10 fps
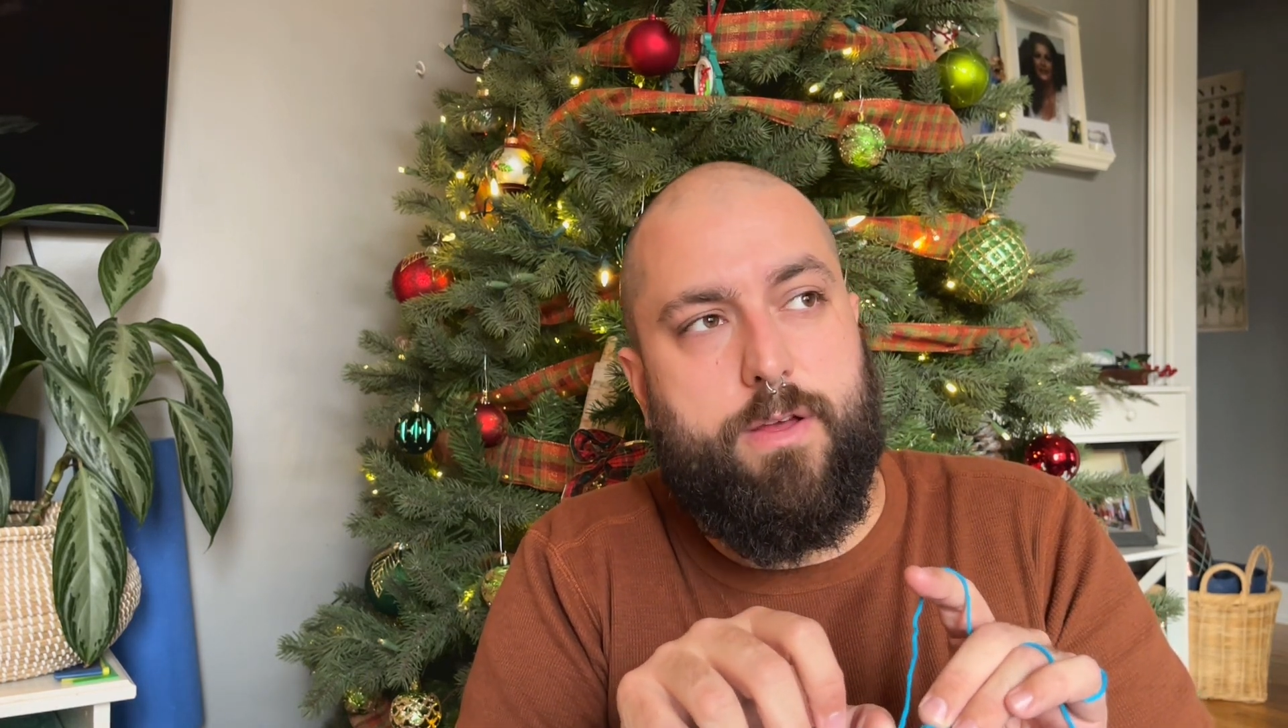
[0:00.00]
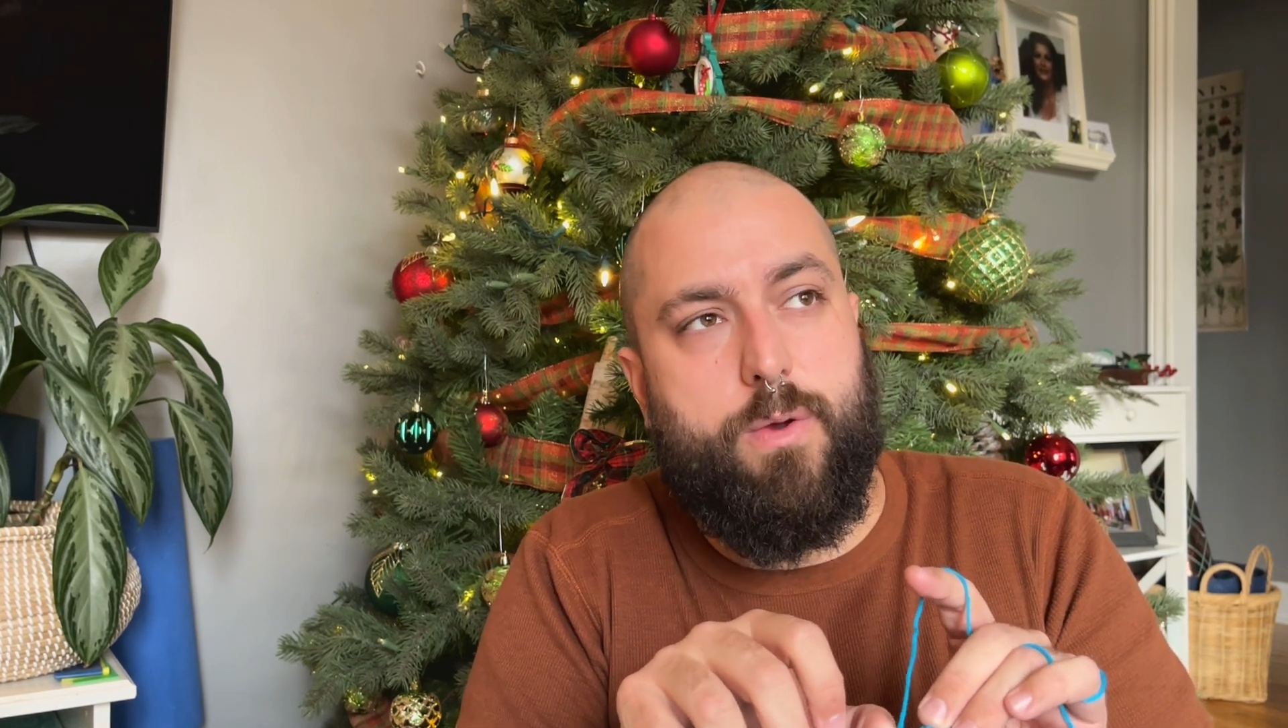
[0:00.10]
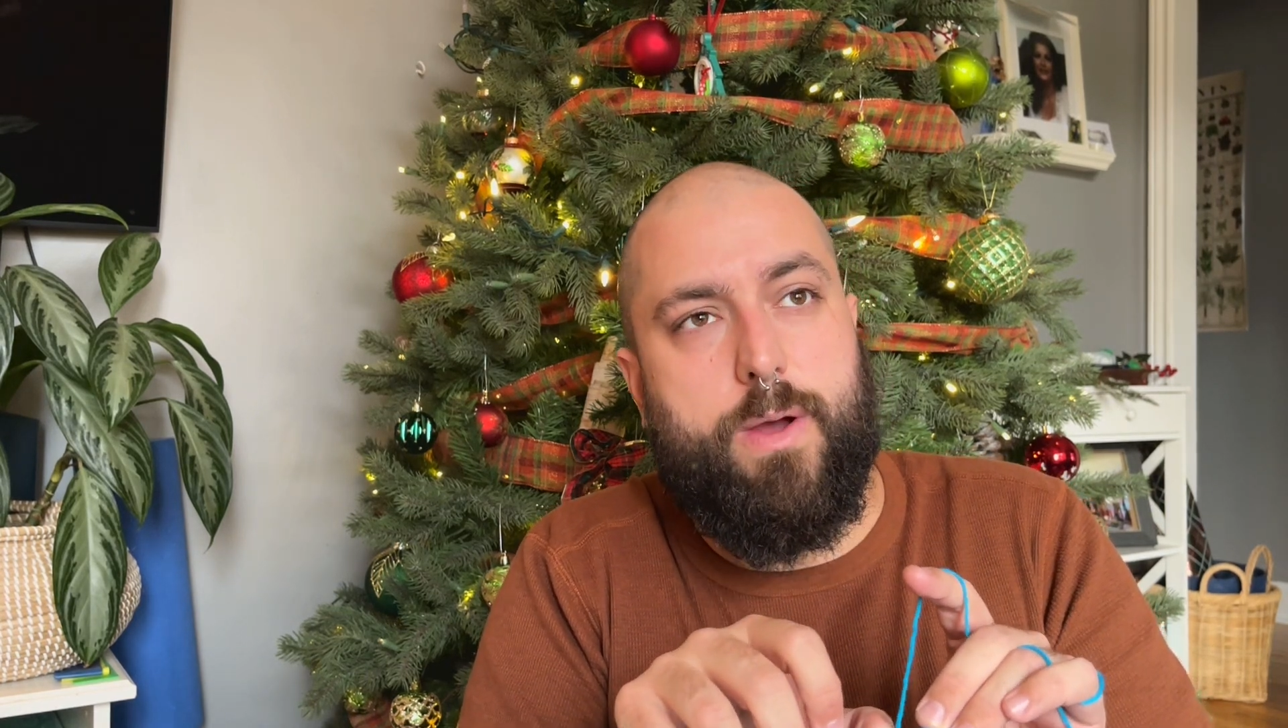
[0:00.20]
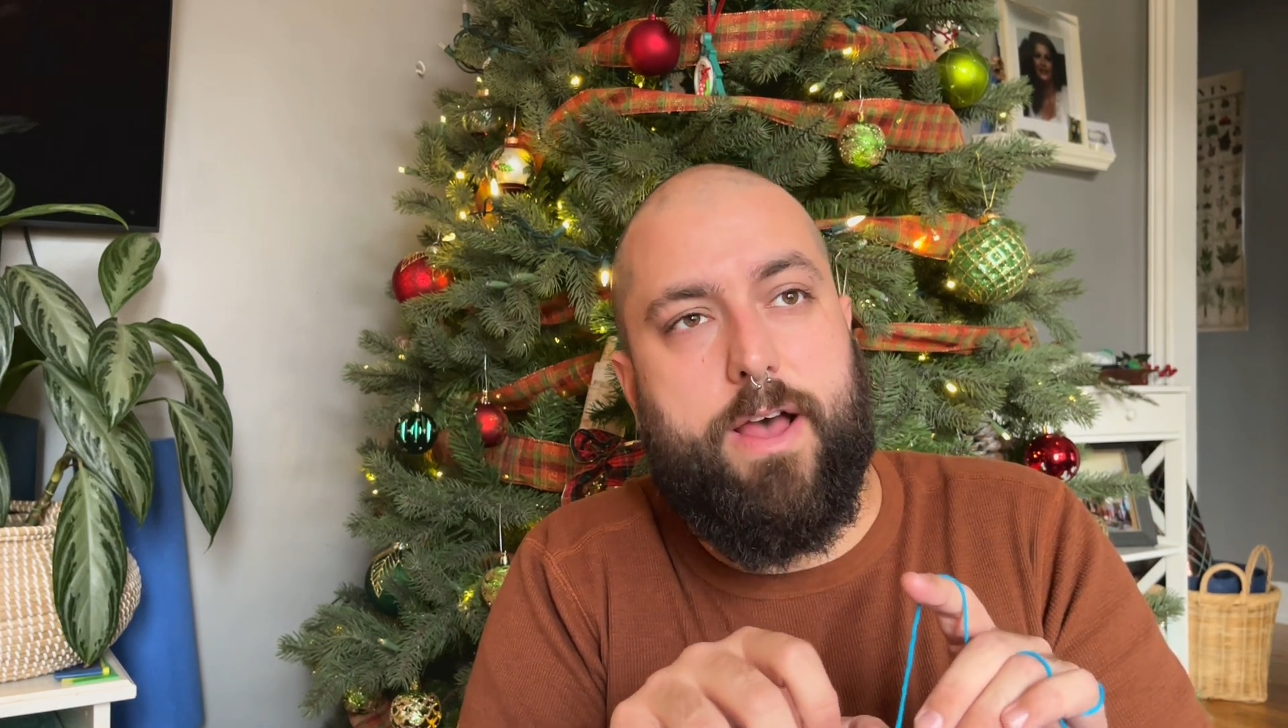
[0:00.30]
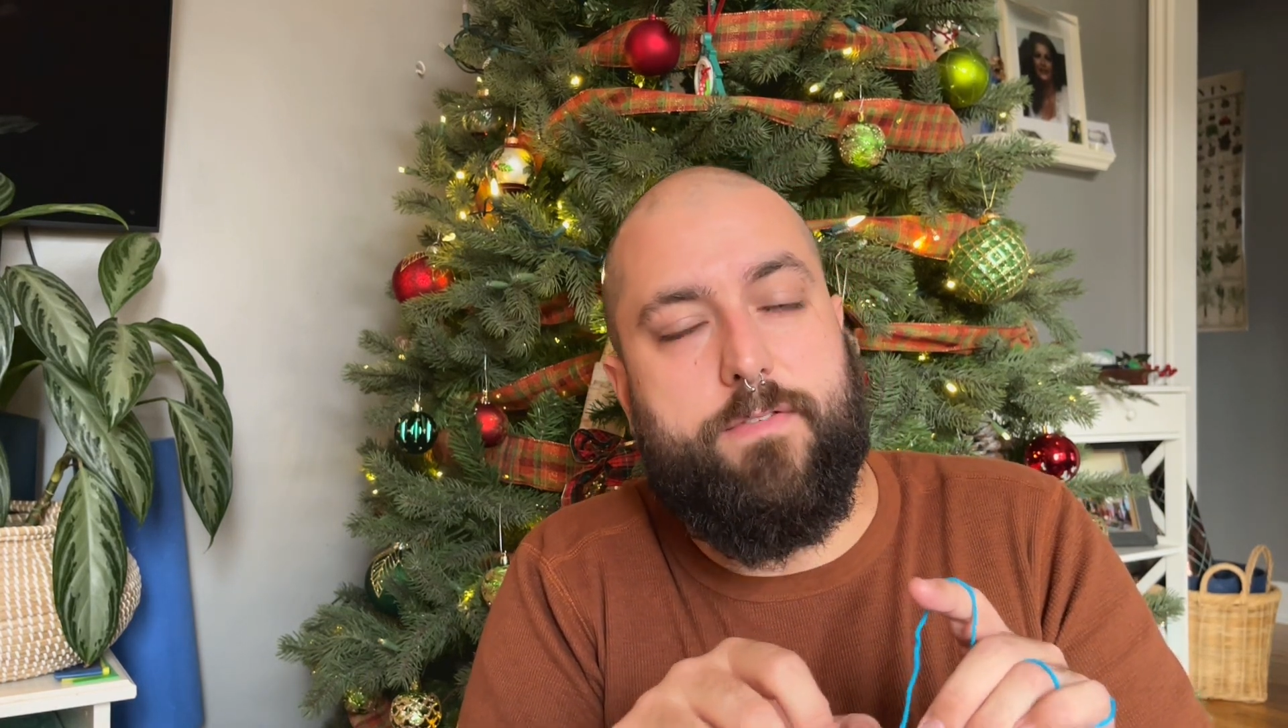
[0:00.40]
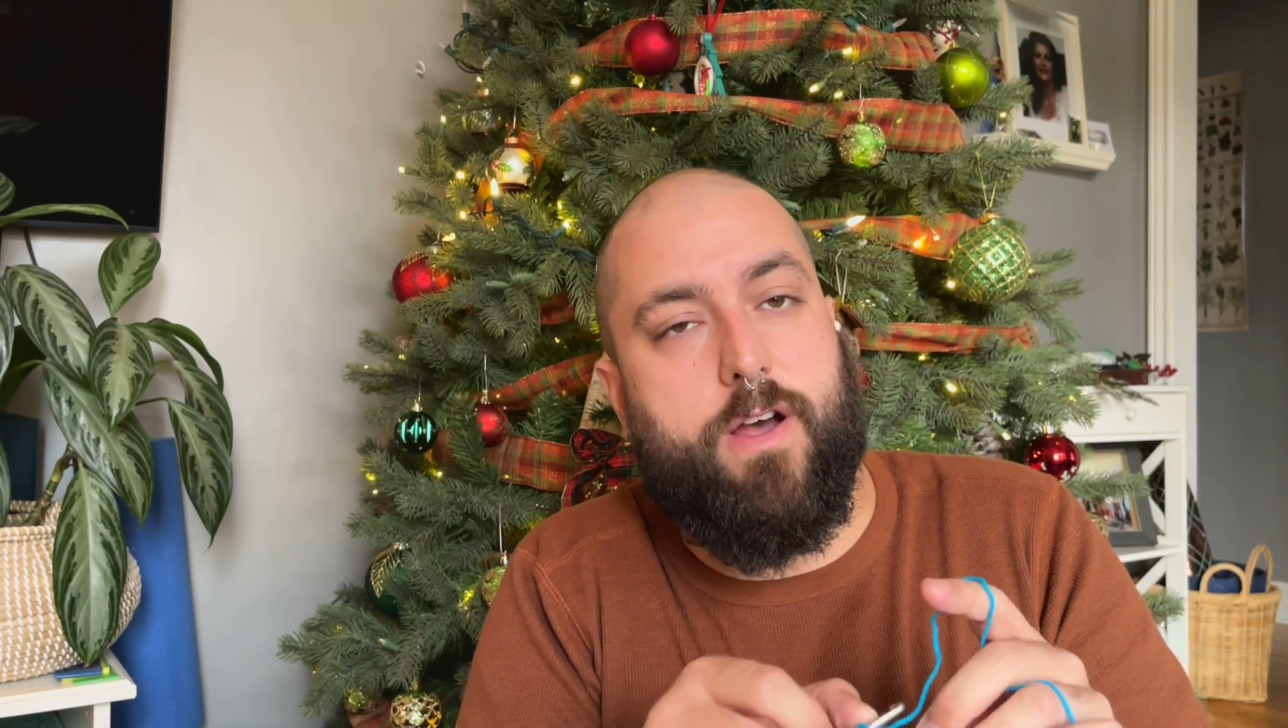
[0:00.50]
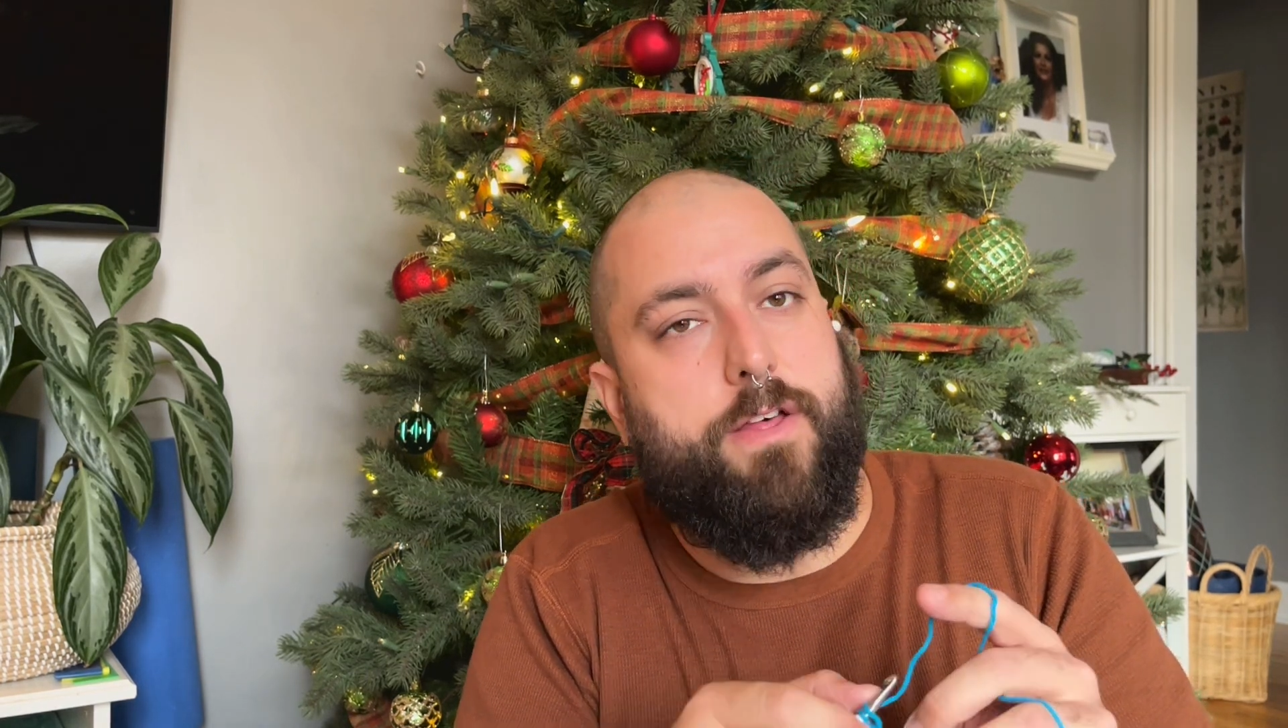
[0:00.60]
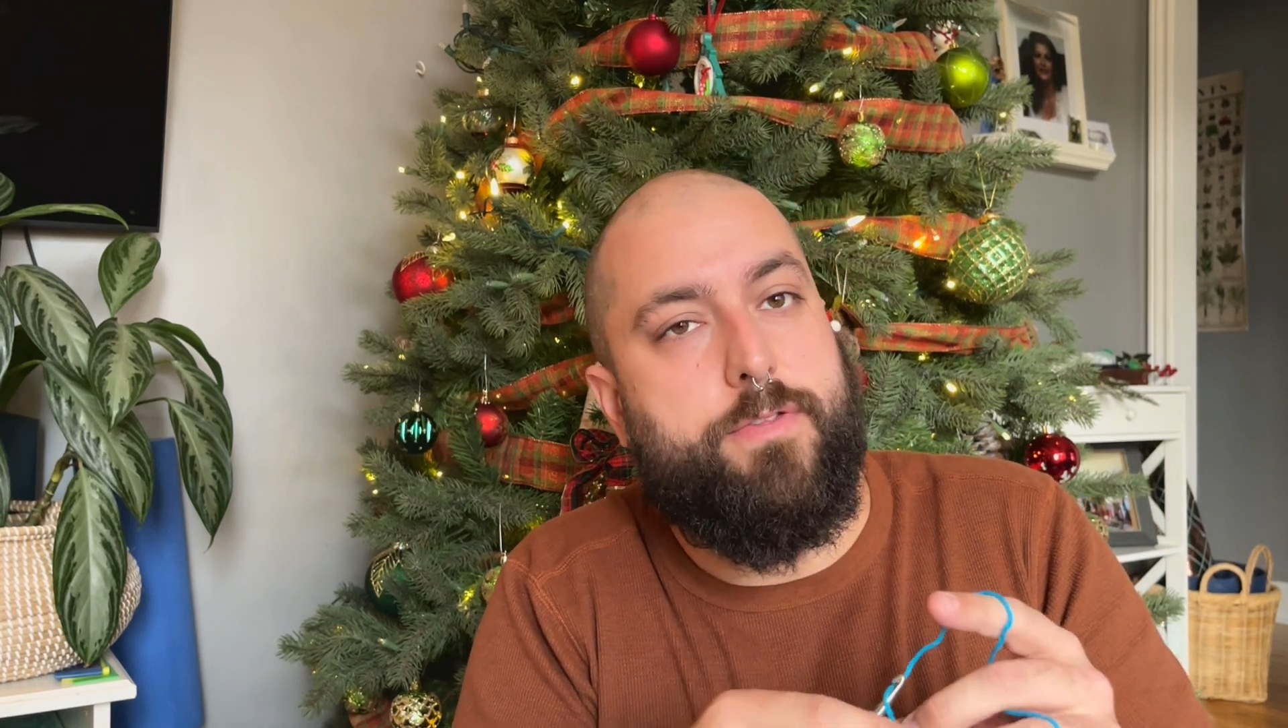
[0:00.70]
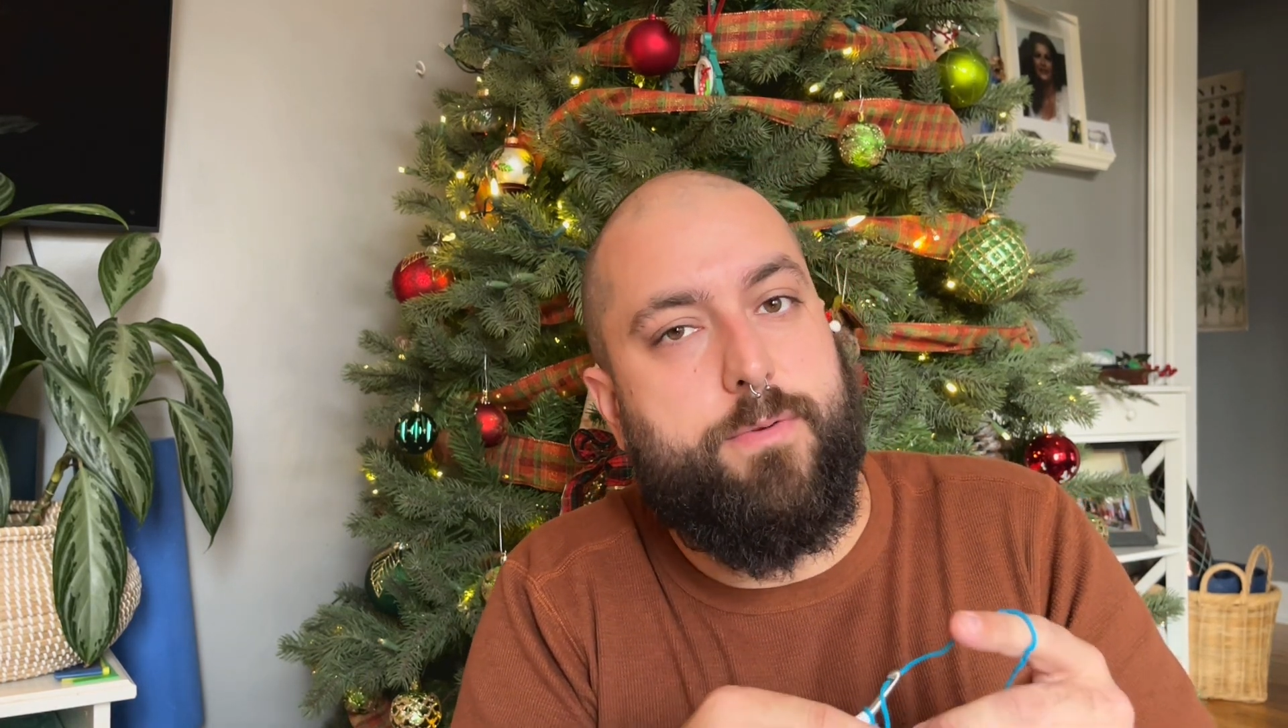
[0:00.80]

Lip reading: who have gone